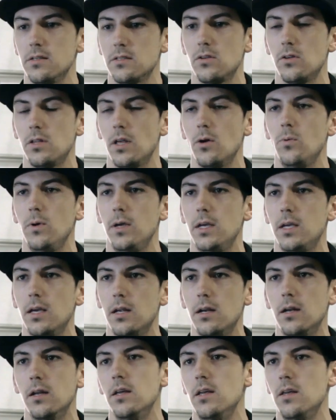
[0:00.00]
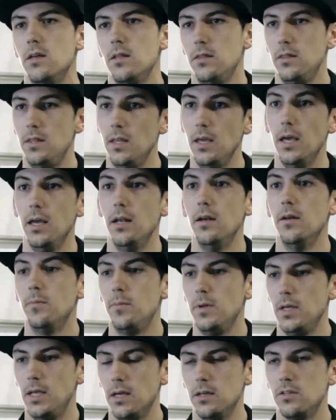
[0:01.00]
it so that we can then
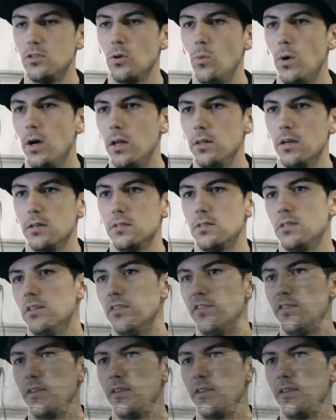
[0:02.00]
begin to weld onto the